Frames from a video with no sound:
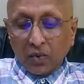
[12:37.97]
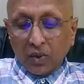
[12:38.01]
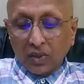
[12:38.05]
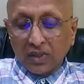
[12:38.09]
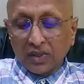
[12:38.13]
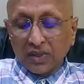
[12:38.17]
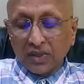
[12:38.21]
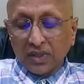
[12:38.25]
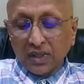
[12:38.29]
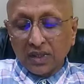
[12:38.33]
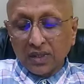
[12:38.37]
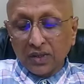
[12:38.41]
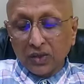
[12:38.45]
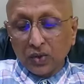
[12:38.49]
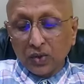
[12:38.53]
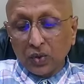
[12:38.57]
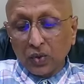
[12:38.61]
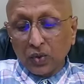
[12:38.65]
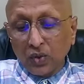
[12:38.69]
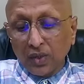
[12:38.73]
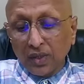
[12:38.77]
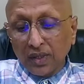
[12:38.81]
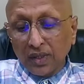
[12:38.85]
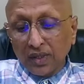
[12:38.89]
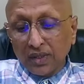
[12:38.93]
What he says,
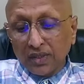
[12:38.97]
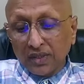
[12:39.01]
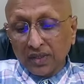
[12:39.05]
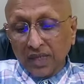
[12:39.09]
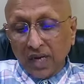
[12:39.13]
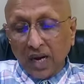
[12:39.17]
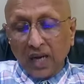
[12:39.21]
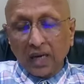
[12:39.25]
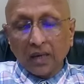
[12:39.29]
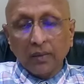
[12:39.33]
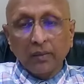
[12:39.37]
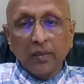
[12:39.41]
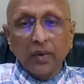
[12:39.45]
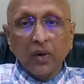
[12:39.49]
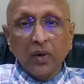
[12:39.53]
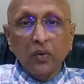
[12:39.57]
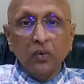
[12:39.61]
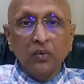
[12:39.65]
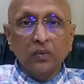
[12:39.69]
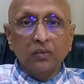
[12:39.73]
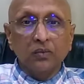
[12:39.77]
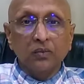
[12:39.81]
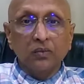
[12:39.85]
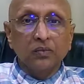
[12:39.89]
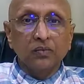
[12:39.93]
urine is dark brown.